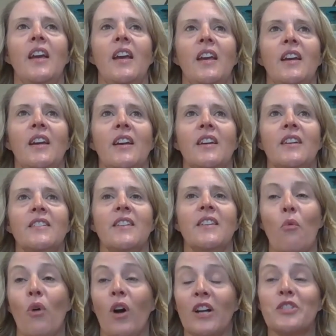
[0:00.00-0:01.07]
and I
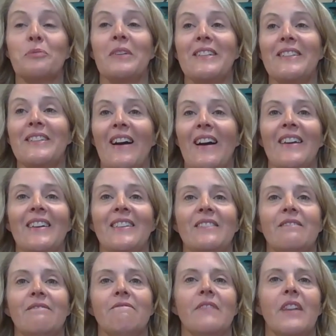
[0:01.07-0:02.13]
watch my diet,
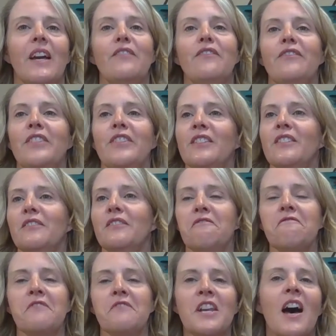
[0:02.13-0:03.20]
I feel
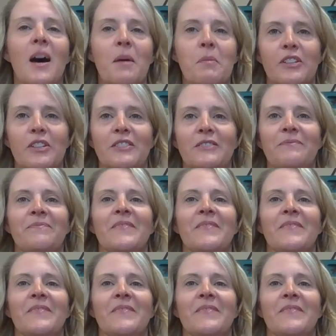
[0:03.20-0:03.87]
phenomenal.